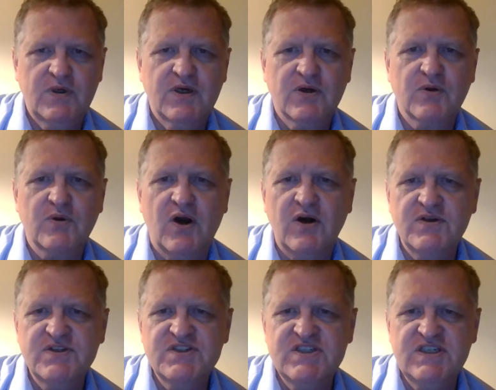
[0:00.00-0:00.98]

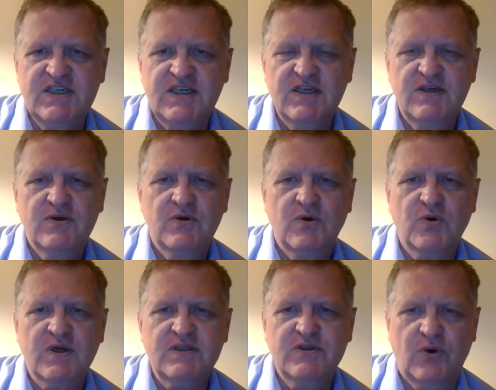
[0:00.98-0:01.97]
grande
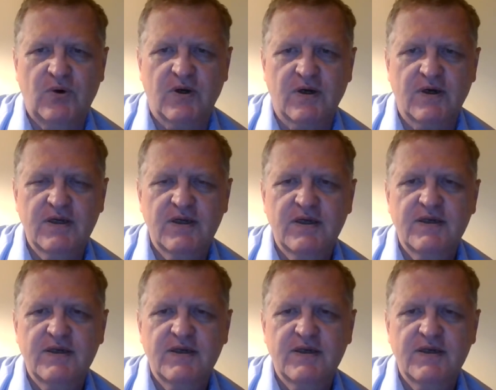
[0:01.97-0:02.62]
orador,